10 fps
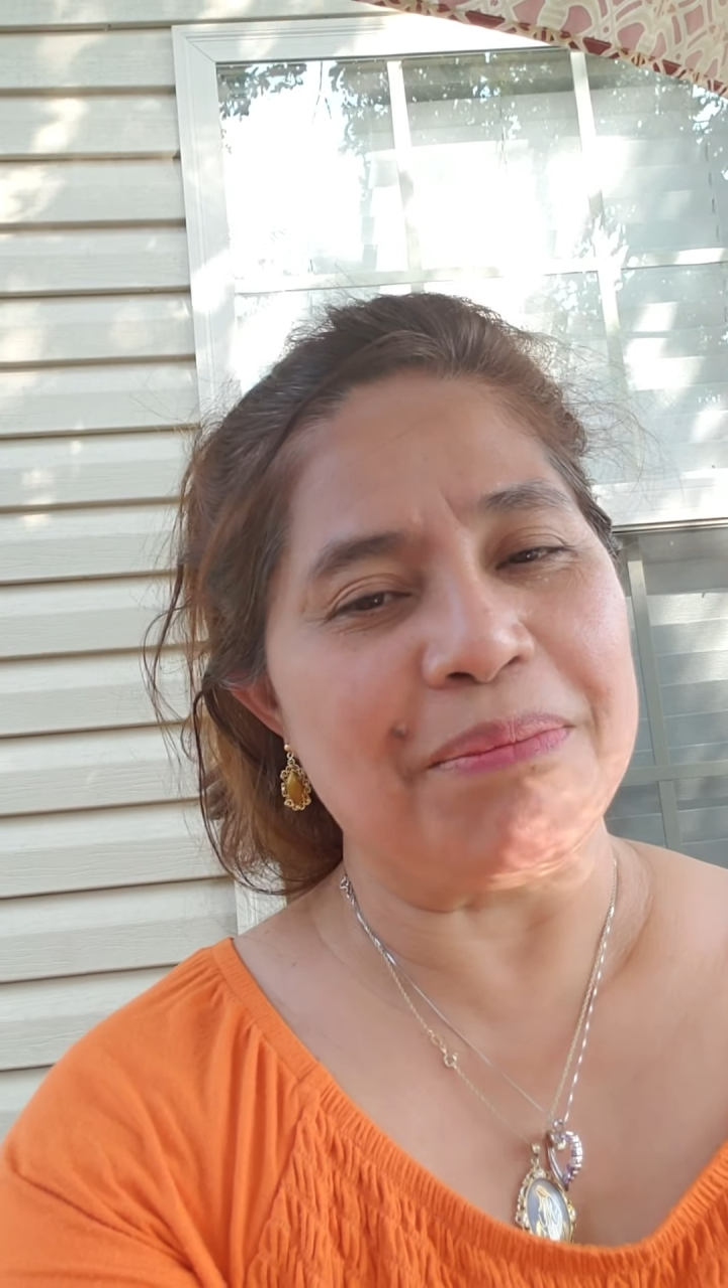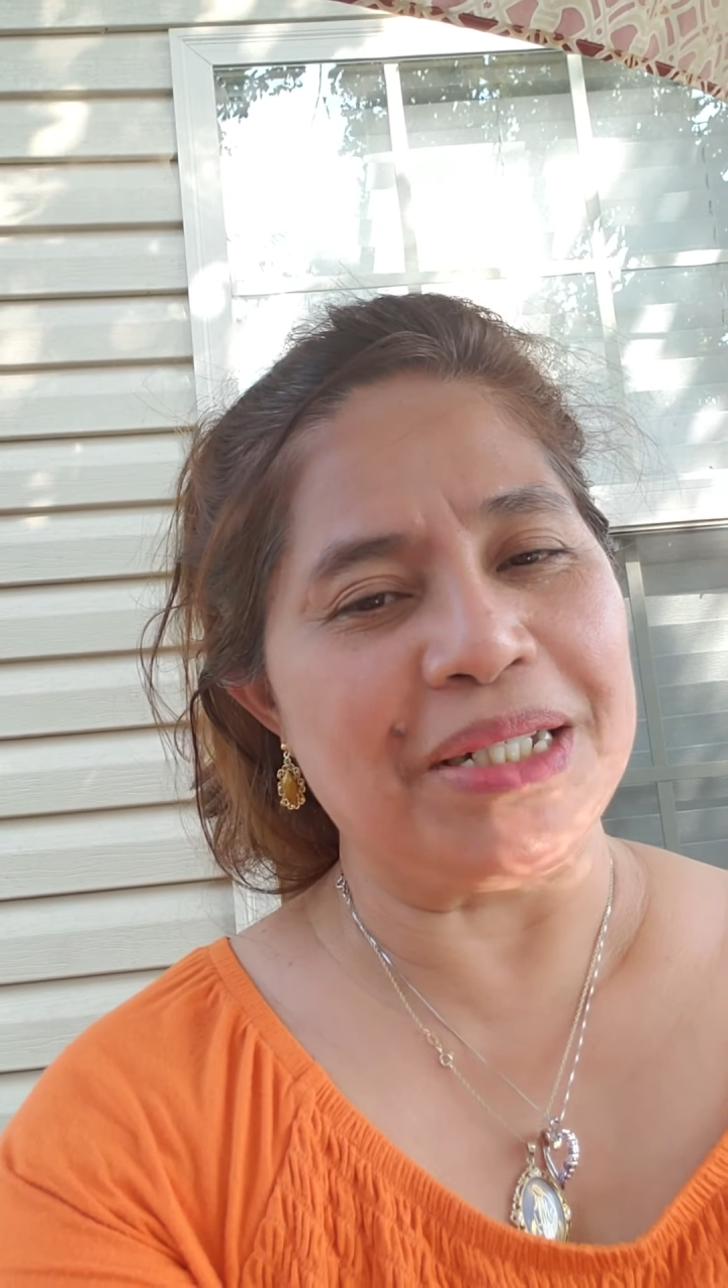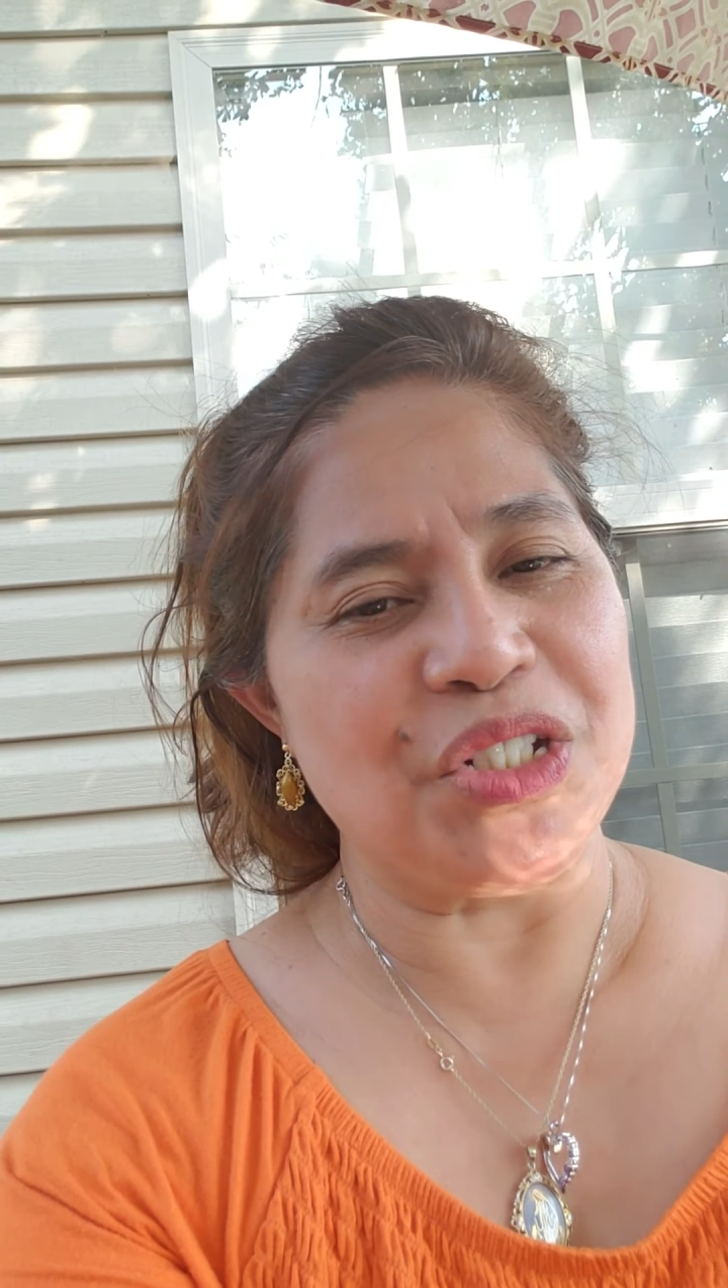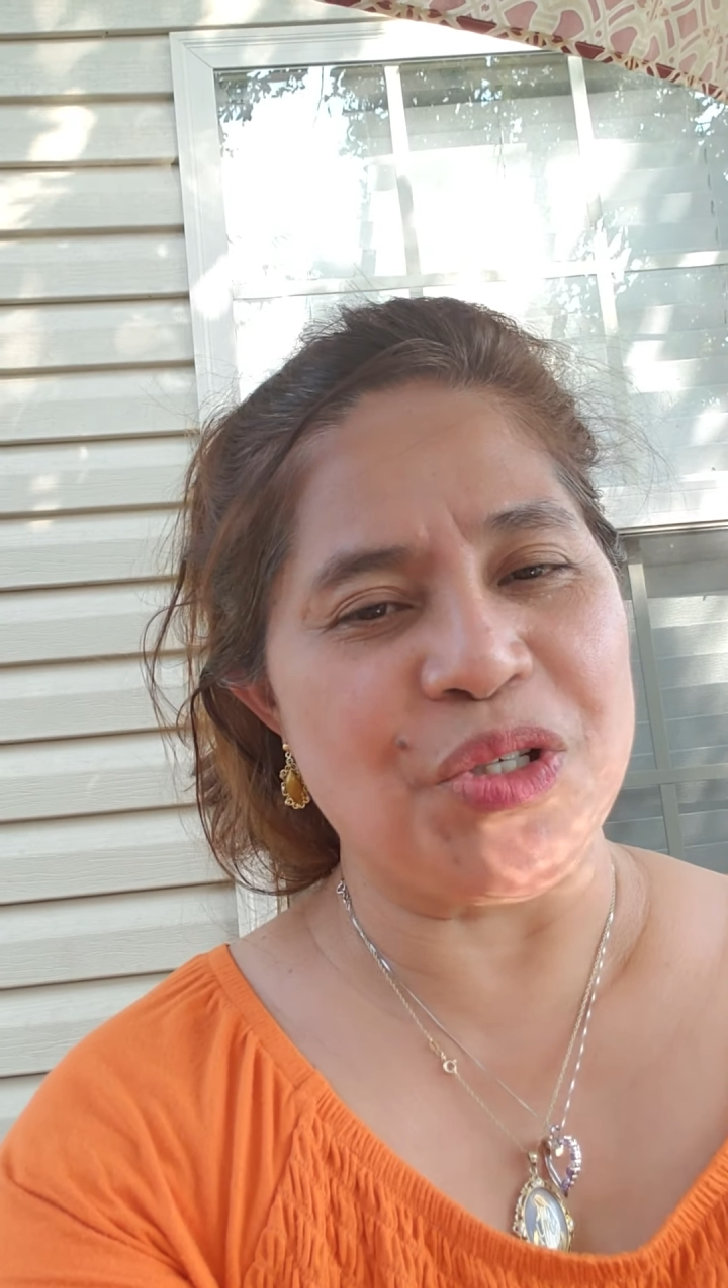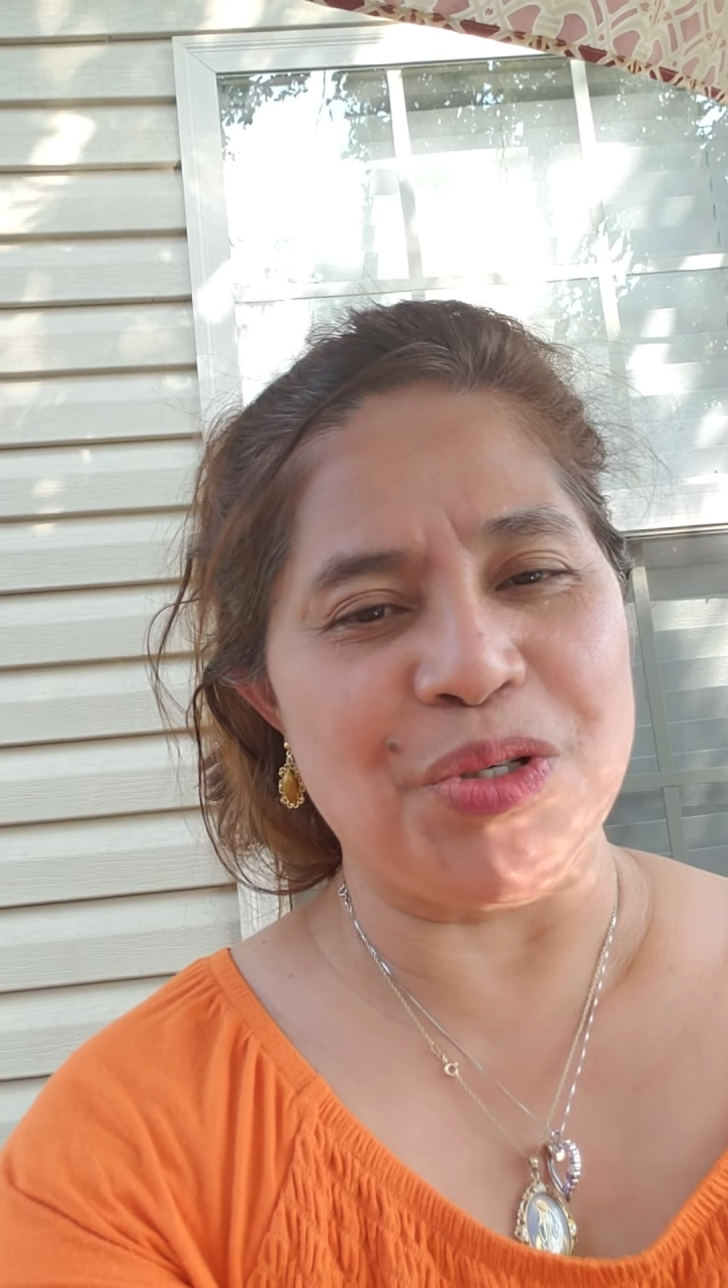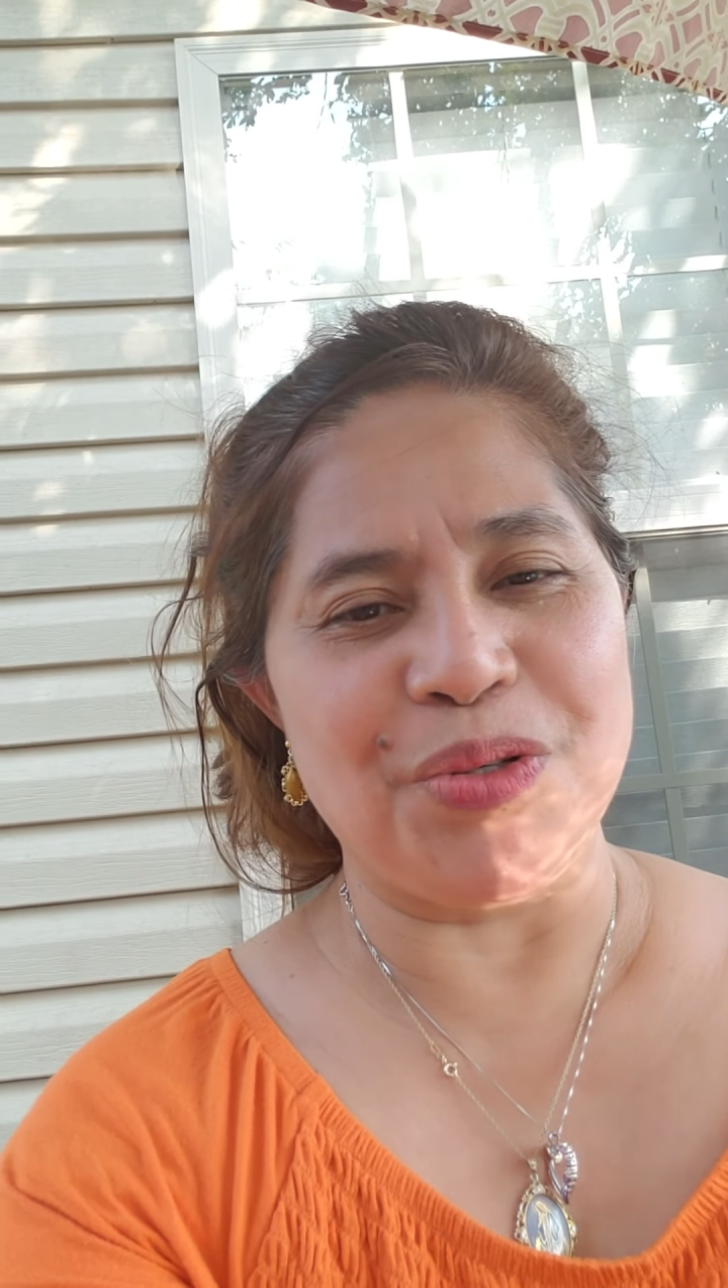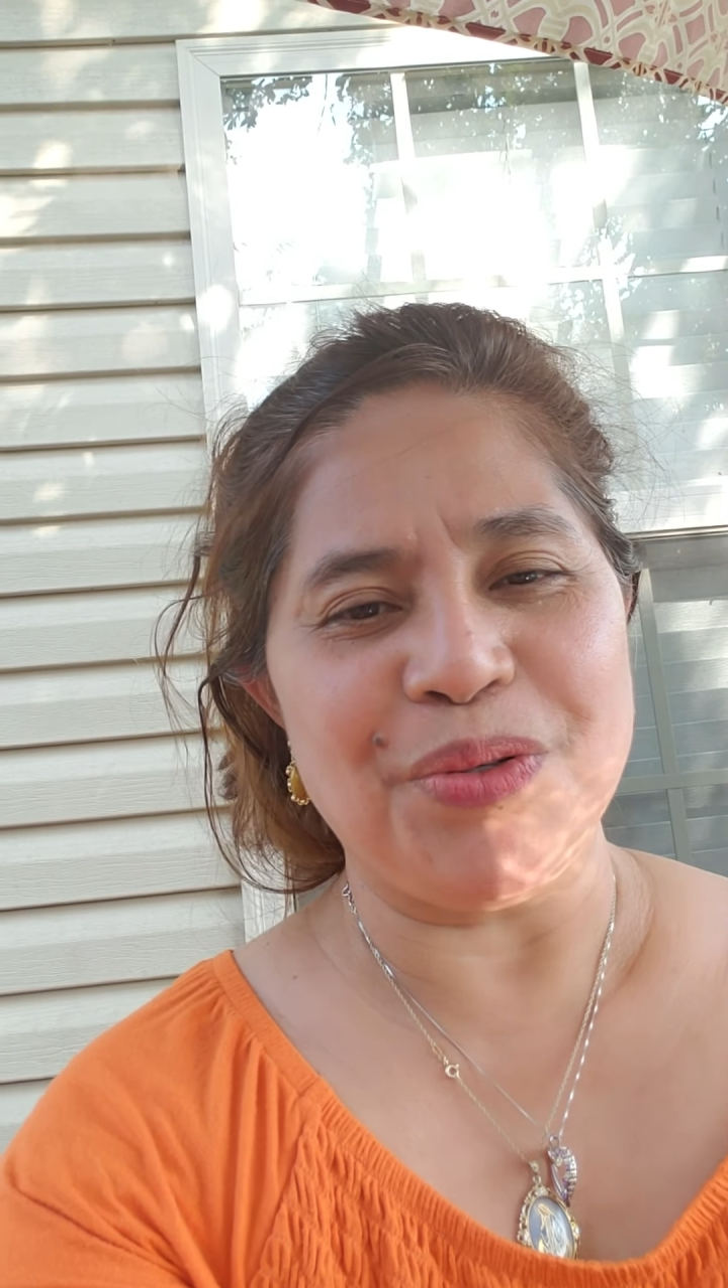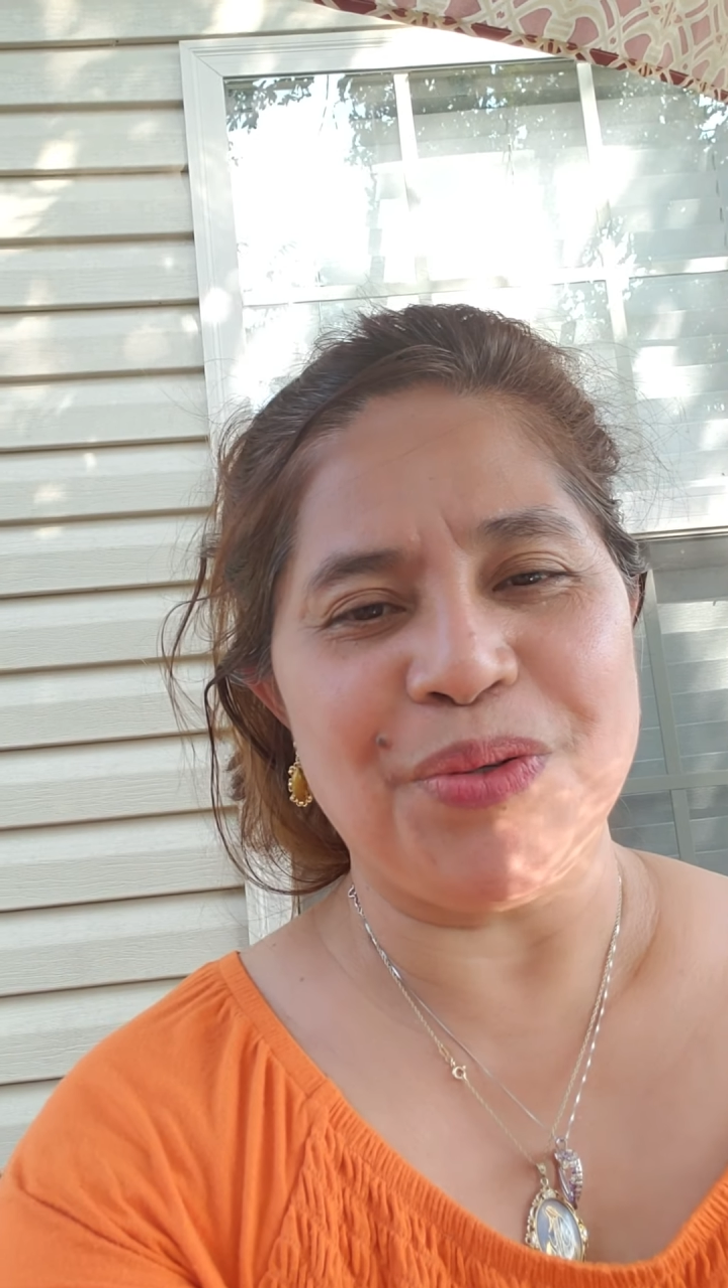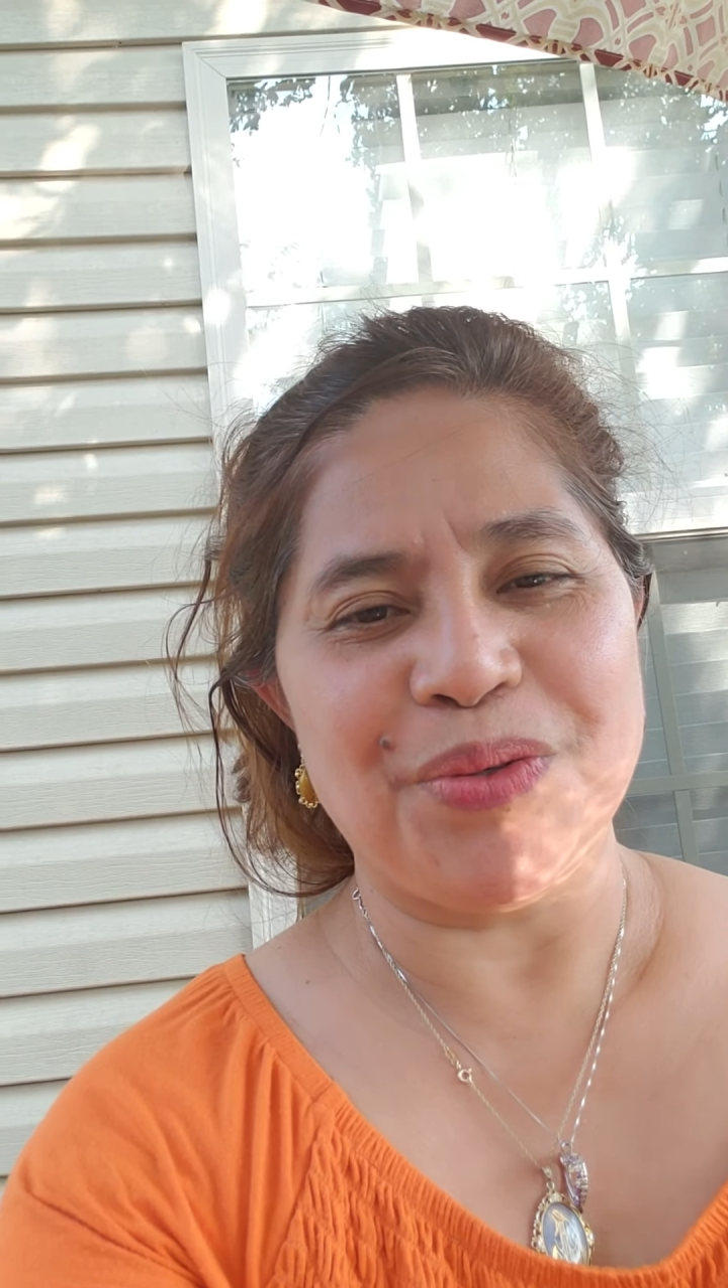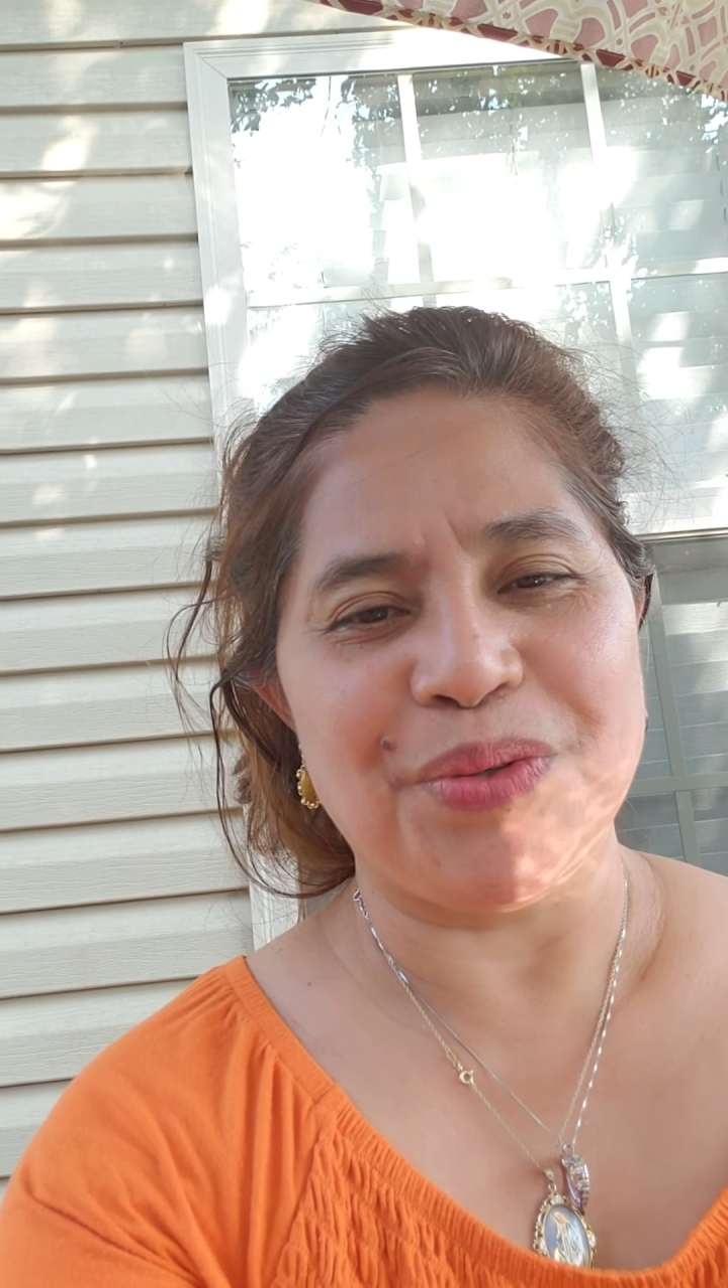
my shoe?